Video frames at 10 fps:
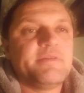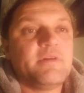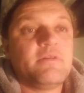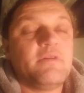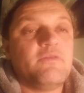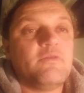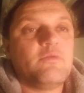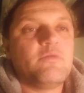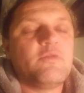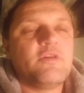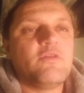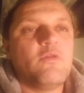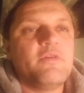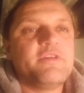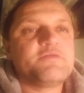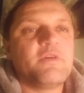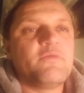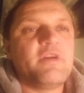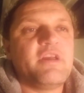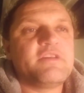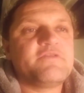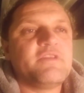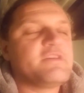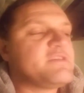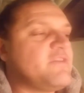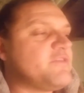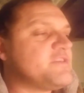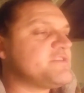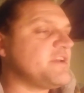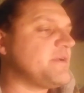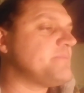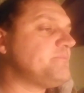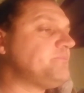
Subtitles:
don't even know where to go on this one, really, except for to say,